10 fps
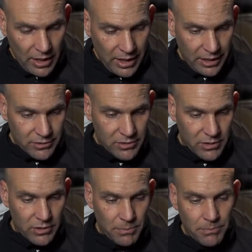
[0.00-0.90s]
And
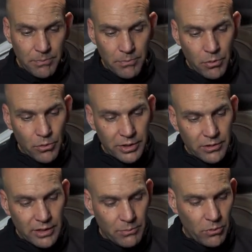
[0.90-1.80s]
the
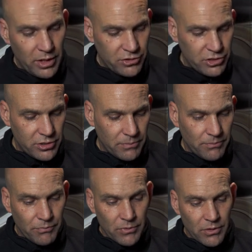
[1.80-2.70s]
point in which
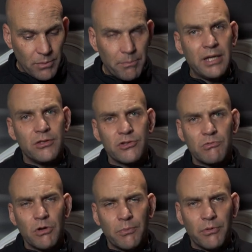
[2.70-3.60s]
the pins
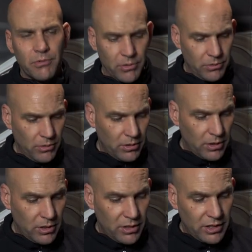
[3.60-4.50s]
rub through
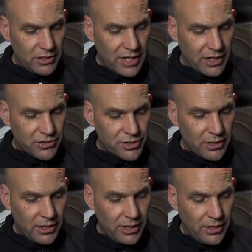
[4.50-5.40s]
is
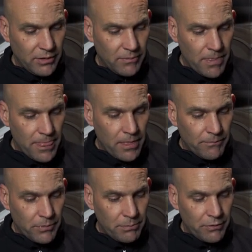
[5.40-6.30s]
actually
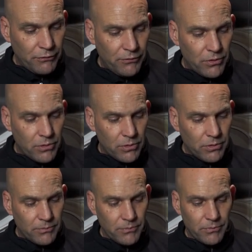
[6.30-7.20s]
before
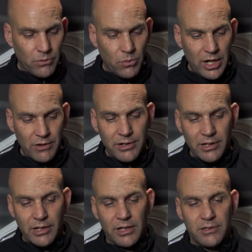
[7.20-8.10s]
the wear
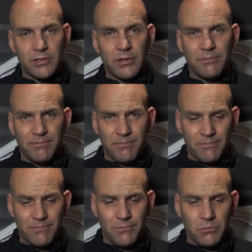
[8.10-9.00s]
indicator
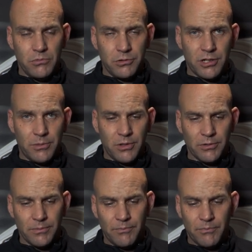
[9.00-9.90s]
would come on.